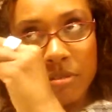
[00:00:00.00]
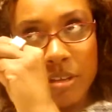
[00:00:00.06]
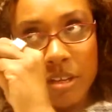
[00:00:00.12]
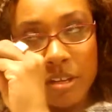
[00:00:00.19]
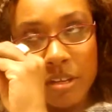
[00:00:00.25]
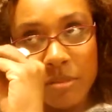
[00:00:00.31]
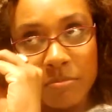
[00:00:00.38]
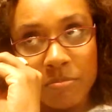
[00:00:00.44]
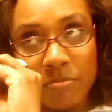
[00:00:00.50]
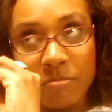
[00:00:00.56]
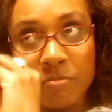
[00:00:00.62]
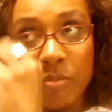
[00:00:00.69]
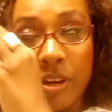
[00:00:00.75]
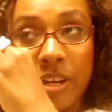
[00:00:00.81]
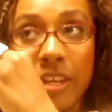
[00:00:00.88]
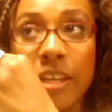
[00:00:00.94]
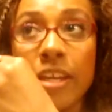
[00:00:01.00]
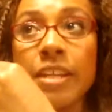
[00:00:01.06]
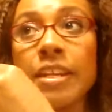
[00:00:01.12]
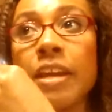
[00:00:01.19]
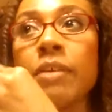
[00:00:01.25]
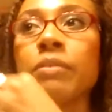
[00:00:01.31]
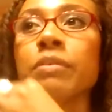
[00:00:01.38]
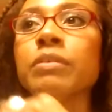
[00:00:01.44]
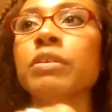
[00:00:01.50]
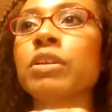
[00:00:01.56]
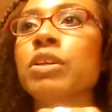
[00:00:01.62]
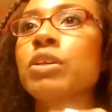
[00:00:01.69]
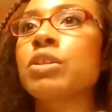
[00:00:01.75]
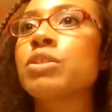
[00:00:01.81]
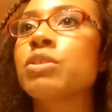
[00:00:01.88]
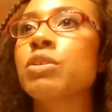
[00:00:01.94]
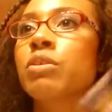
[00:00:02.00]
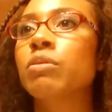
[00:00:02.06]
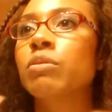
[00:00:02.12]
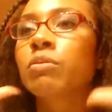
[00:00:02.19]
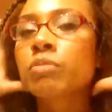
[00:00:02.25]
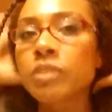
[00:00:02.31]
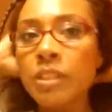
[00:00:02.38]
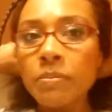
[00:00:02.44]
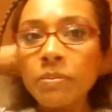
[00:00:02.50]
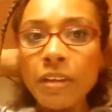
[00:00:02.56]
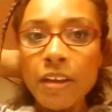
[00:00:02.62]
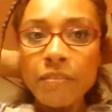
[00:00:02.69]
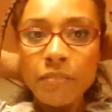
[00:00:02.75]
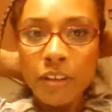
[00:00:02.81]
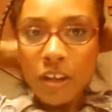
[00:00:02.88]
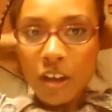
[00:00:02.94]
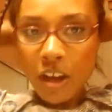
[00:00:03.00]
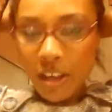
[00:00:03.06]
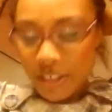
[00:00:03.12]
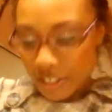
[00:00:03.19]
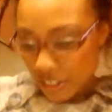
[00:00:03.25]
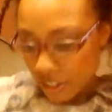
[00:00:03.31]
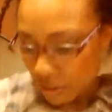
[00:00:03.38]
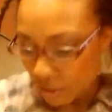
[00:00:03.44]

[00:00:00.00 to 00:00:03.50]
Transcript: end up braiding it down. So something I forgot is